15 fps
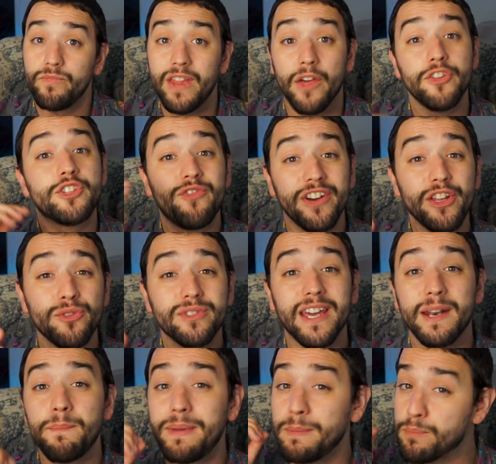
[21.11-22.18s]
Now, this video is
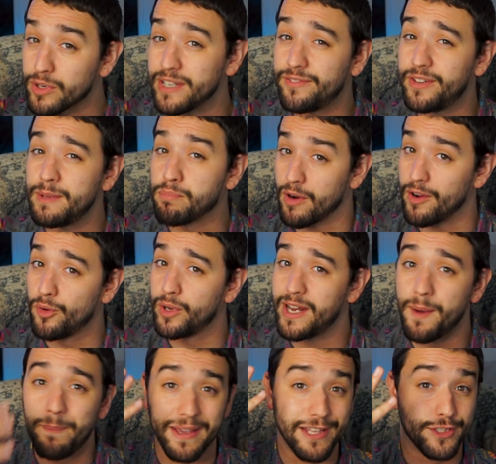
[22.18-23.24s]
going to be briefly broken
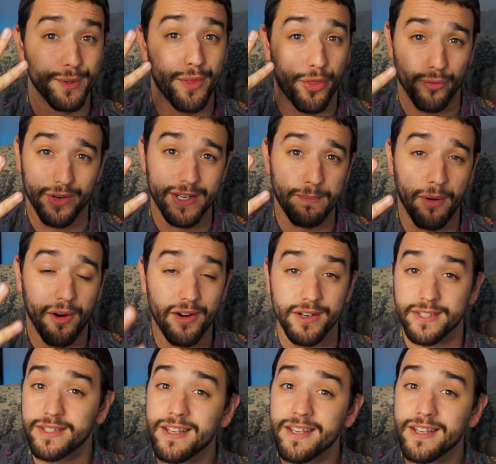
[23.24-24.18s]
up into 3 parts.